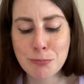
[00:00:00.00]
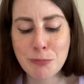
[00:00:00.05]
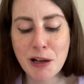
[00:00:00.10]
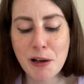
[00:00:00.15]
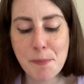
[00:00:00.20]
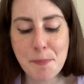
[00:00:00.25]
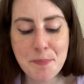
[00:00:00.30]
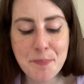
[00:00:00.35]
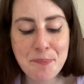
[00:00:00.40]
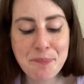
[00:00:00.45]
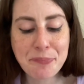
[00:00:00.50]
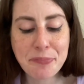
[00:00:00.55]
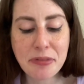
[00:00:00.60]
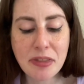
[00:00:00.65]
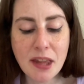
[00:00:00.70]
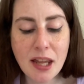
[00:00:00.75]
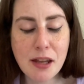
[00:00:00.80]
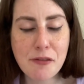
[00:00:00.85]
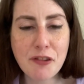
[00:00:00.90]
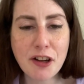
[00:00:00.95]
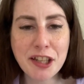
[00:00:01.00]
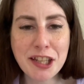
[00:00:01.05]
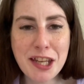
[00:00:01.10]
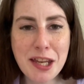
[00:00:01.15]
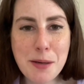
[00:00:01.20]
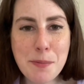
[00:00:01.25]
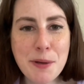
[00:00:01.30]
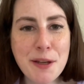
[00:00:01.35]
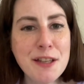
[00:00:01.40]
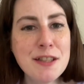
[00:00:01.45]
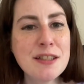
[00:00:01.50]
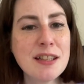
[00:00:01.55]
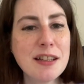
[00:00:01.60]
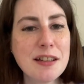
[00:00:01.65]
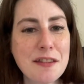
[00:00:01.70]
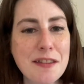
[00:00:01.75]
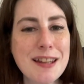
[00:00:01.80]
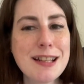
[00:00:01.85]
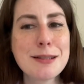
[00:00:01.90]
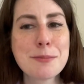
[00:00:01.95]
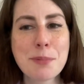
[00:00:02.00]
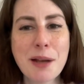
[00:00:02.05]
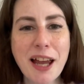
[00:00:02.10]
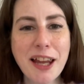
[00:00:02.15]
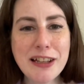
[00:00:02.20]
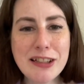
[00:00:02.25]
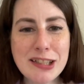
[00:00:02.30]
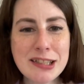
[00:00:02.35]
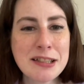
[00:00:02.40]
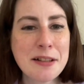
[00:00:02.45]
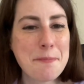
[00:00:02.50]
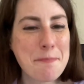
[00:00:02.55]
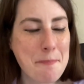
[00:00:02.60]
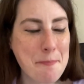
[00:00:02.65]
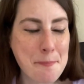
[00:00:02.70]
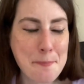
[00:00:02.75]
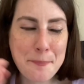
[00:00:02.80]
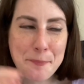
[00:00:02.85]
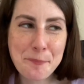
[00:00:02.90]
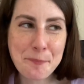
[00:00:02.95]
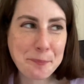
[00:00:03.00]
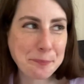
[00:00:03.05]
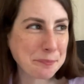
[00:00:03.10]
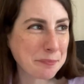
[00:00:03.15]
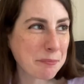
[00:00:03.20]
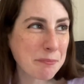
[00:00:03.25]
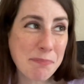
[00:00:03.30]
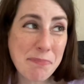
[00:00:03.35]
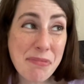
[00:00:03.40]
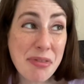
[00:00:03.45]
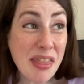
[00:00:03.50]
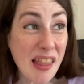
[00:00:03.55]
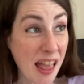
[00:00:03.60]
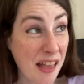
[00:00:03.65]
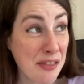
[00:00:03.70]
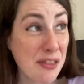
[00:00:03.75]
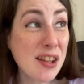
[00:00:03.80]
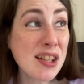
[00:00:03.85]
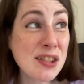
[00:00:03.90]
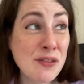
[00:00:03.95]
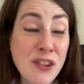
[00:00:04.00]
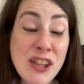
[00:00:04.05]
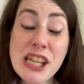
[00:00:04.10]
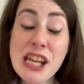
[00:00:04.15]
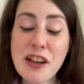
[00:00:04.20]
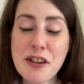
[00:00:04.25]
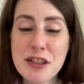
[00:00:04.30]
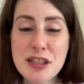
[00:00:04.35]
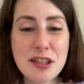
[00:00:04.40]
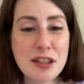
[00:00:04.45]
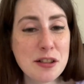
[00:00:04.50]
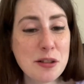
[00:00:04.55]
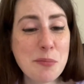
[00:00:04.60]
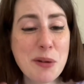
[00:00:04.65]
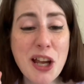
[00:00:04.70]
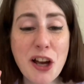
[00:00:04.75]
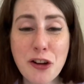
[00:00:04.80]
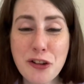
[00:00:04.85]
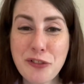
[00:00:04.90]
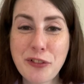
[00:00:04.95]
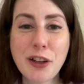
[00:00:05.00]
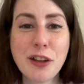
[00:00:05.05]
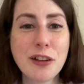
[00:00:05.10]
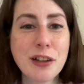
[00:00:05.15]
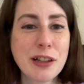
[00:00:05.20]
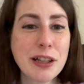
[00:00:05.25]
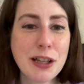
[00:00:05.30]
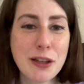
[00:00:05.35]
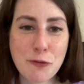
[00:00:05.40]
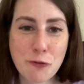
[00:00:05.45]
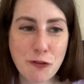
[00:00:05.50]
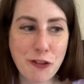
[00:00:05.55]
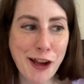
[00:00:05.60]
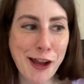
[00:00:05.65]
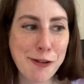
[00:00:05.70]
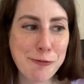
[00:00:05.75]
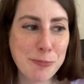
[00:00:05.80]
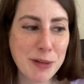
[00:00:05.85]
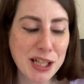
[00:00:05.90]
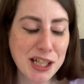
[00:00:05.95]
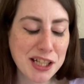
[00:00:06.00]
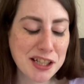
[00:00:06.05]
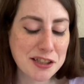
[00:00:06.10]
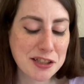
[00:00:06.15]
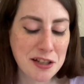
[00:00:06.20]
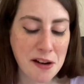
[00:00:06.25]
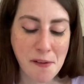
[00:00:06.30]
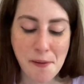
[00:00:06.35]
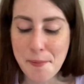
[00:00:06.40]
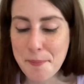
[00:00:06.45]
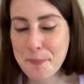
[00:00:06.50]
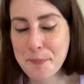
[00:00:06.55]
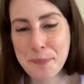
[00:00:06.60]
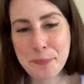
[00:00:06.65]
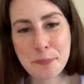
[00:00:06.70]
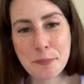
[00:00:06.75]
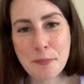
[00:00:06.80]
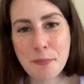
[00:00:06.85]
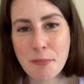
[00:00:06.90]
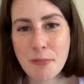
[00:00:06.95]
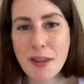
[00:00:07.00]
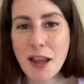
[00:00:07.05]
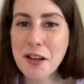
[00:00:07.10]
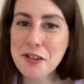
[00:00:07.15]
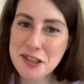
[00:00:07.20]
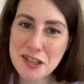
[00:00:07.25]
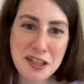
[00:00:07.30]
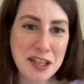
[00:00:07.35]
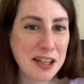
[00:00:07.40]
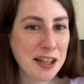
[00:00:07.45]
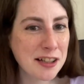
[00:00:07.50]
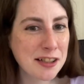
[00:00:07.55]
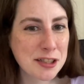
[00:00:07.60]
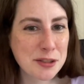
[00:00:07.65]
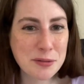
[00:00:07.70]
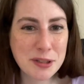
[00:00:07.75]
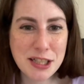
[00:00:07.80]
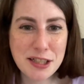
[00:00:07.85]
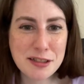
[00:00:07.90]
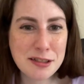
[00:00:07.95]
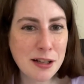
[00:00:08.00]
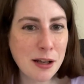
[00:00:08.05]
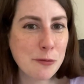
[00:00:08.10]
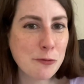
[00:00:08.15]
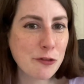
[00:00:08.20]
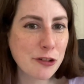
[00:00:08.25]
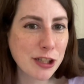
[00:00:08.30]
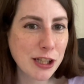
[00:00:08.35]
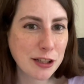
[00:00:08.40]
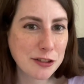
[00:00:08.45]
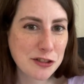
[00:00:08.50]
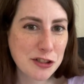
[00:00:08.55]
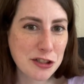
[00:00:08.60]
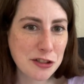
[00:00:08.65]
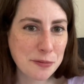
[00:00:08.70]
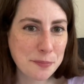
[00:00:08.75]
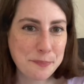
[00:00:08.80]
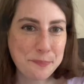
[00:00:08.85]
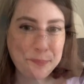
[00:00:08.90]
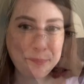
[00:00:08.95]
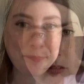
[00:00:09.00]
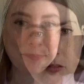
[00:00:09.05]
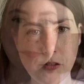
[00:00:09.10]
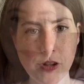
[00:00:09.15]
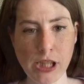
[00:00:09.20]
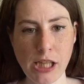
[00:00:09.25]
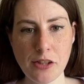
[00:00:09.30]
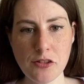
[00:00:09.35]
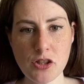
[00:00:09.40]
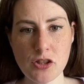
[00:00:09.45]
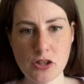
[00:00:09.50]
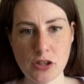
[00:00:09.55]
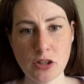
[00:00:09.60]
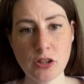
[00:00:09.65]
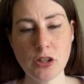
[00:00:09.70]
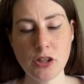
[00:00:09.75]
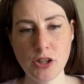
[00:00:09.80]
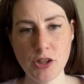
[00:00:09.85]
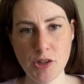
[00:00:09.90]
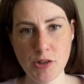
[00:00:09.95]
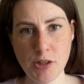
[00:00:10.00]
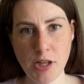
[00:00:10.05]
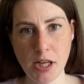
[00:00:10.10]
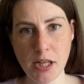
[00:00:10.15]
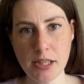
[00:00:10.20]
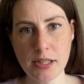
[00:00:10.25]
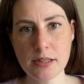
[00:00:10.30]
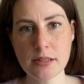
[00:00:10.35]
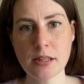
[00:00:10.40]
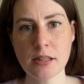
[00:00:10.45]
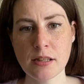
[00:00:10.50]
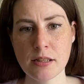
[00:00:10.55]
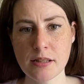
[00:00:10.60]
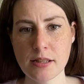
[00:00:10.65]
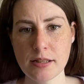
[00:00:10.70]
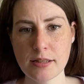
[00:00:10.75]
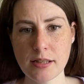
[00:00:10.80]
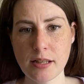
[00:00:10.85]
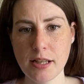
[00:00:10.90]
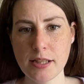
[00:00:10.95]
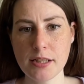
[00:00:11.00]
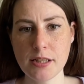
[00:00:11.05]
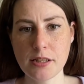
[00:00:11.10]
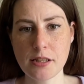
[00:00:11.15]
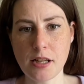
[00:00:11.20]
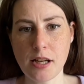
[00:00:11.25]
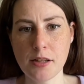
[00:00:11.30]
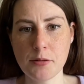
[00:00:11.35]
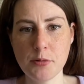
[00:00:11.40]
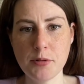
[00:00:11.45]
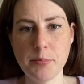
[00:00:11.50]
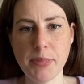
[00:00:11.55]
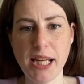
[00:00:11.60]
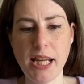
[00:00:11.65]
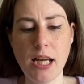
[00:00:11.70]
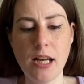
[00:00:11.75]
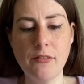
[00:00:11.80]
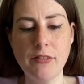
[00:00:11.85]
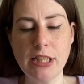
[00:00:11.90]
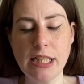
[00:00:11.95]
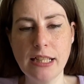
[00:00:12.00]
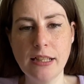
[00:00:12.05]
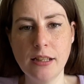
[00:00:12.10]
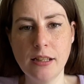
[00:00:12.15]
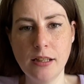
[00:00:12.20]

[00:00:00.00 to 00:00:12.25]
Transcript: but if I keep eating at this pace, this video is going to be over in five minutes. I'll see you guys when it's time for lunch. For lunch, you guys decided I would be having